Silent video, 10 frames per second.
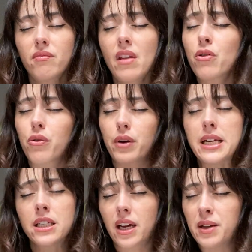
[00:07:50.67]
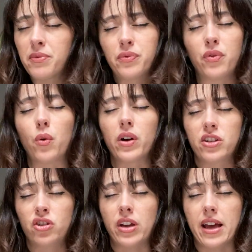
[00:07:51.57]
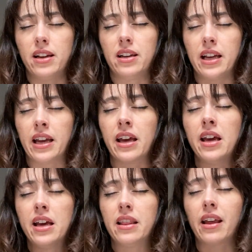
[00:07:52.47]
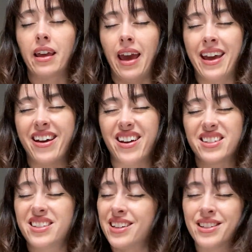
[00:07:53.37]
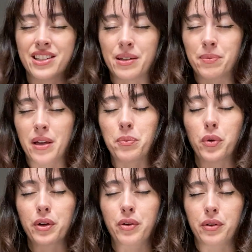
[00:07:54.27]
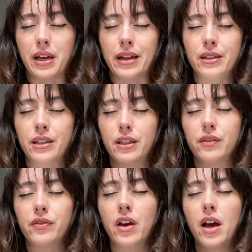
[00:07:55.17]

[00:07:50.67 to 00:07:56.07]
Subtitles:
a great time for channeling the chaos into something more creative,